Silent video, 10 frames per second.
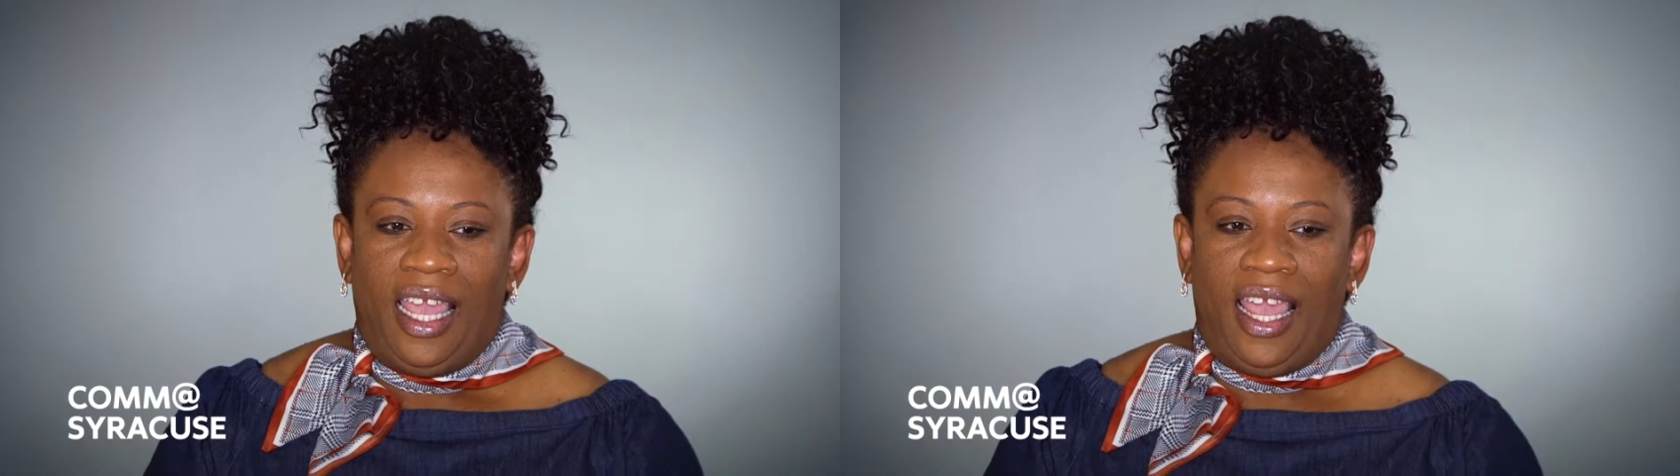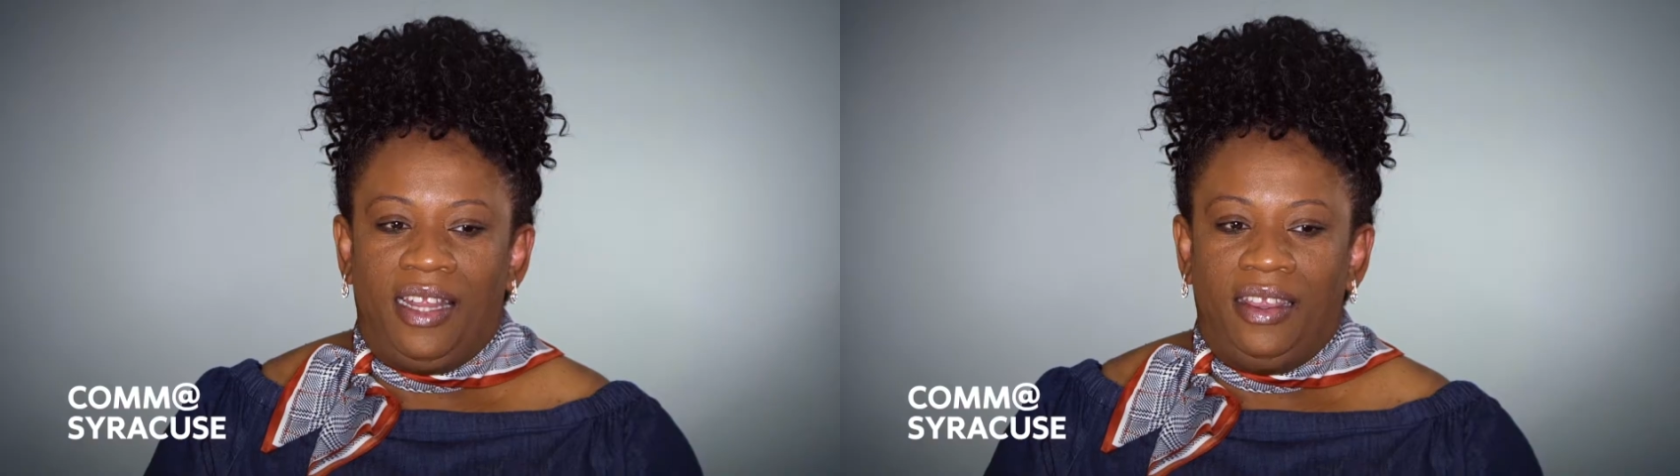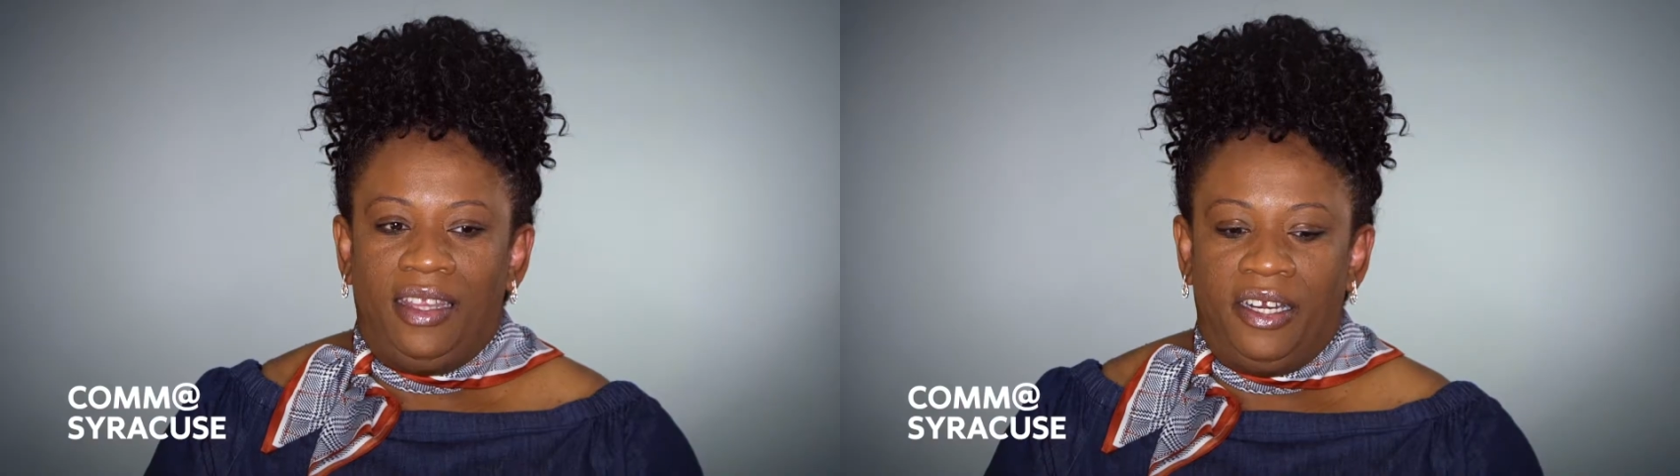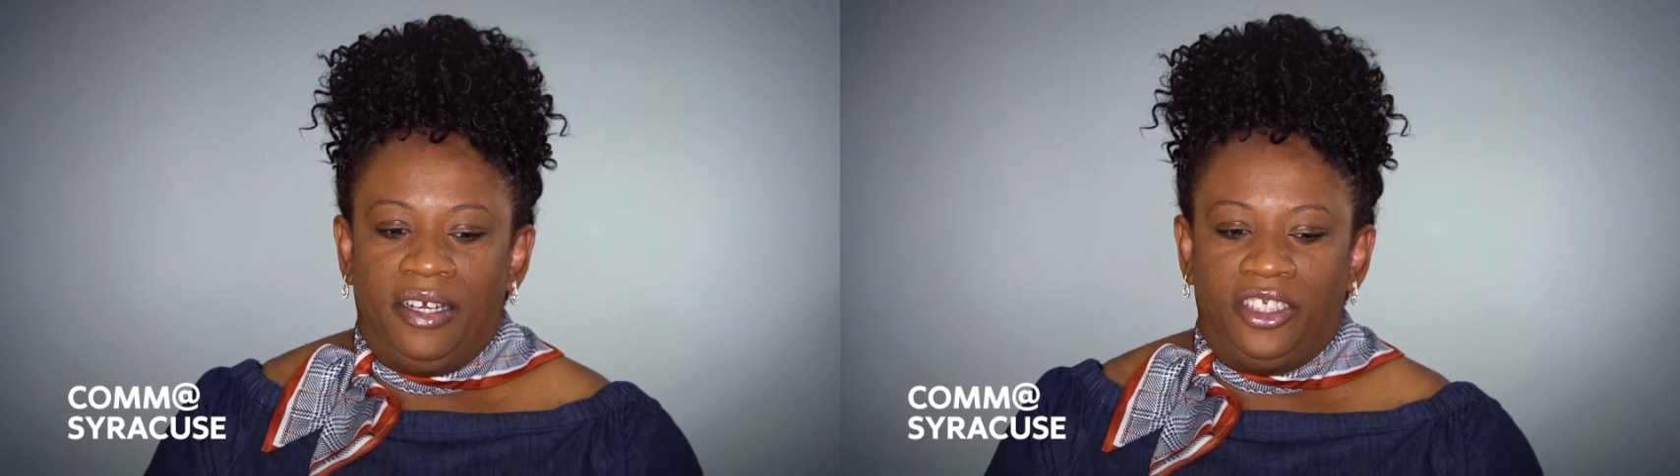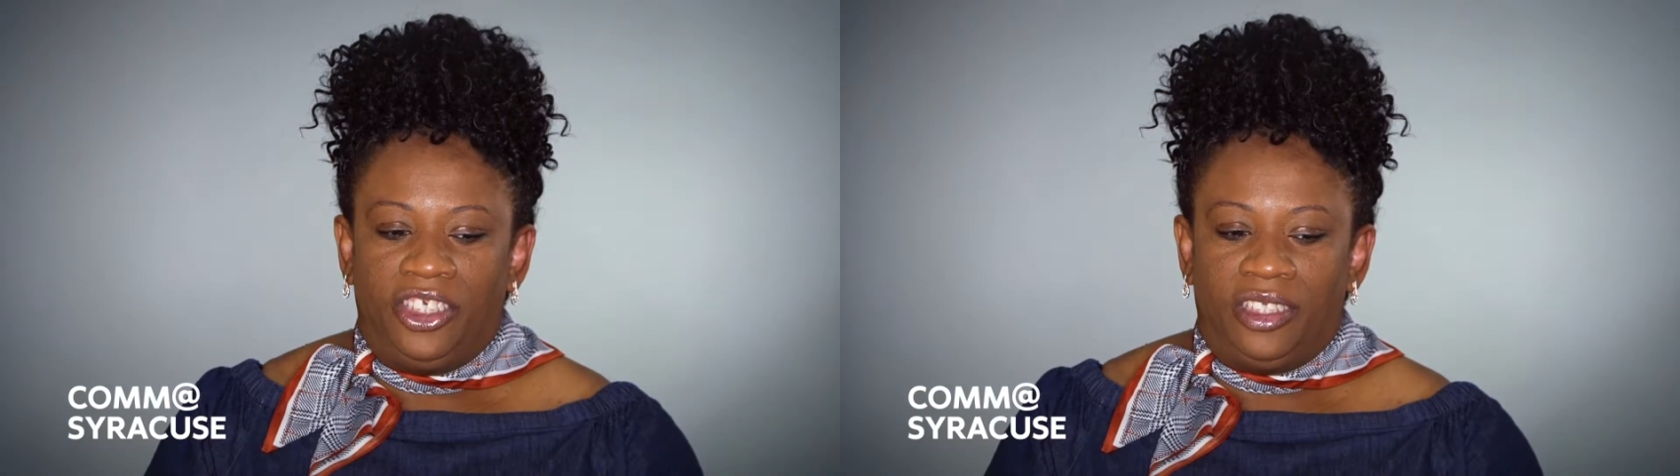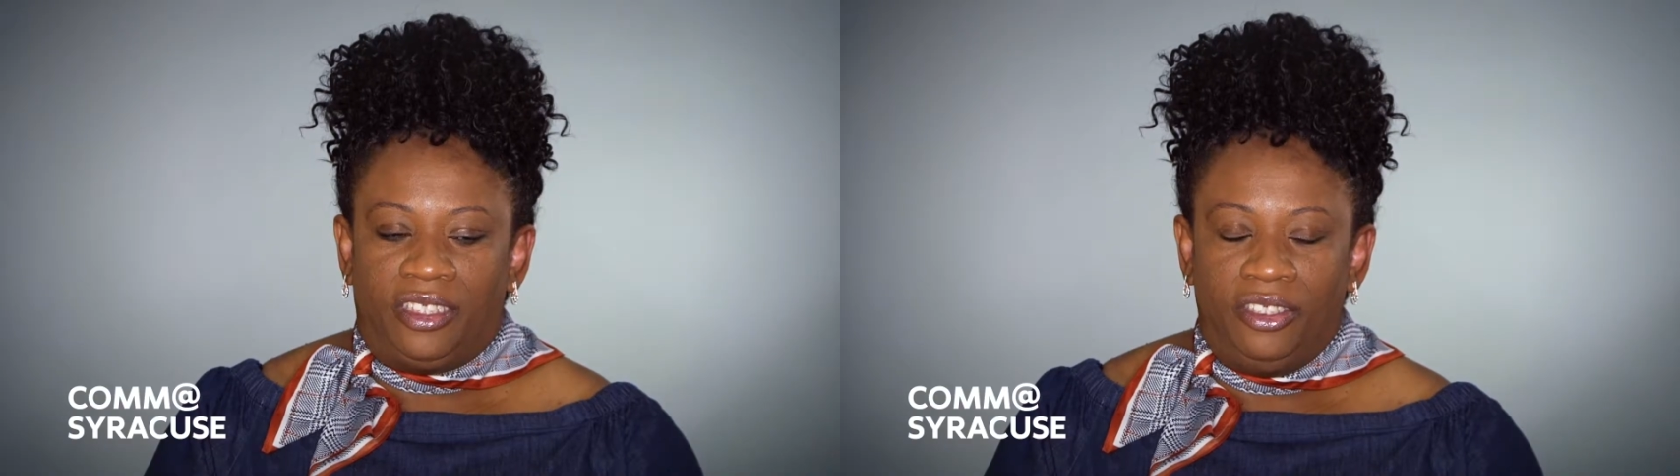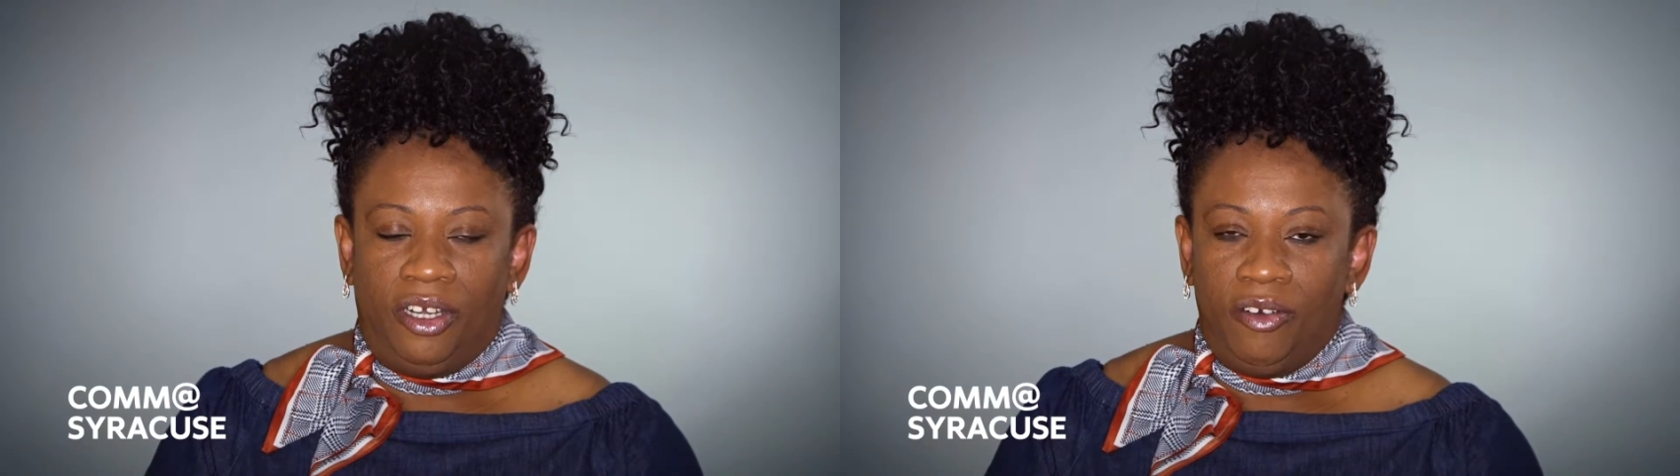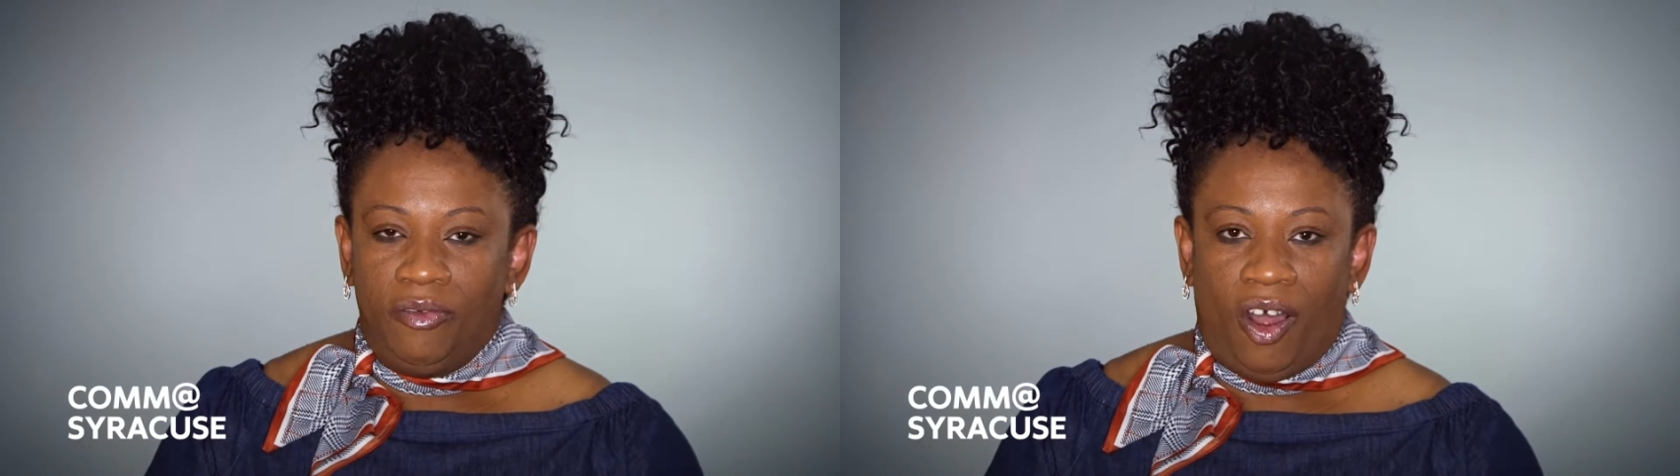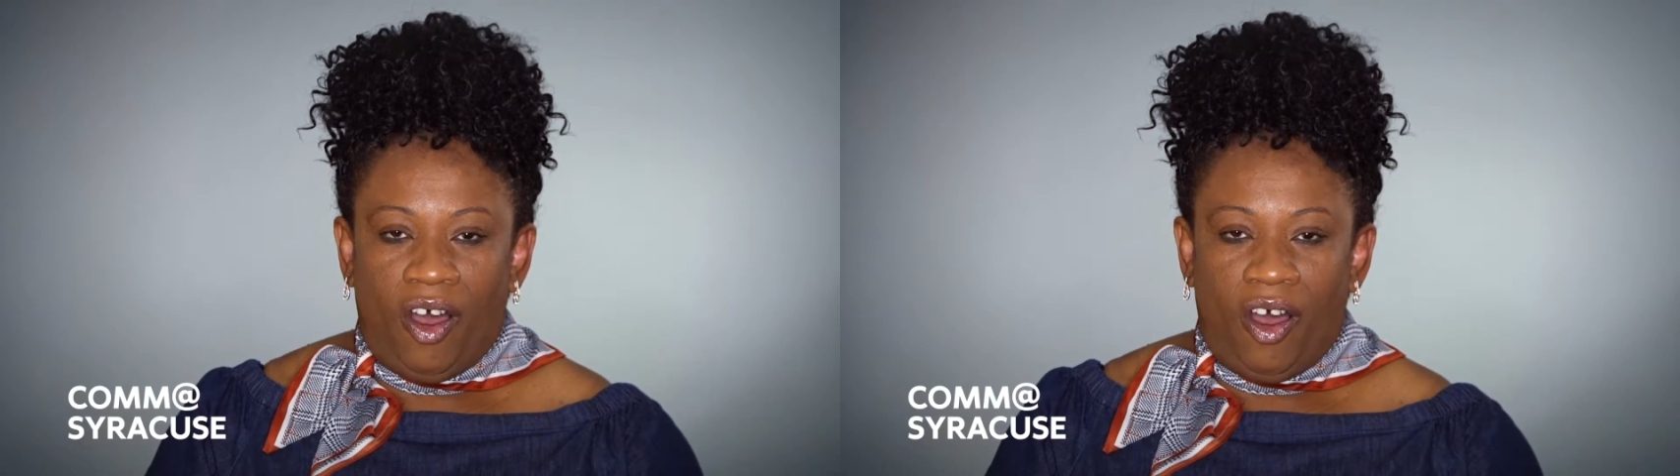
and they're just known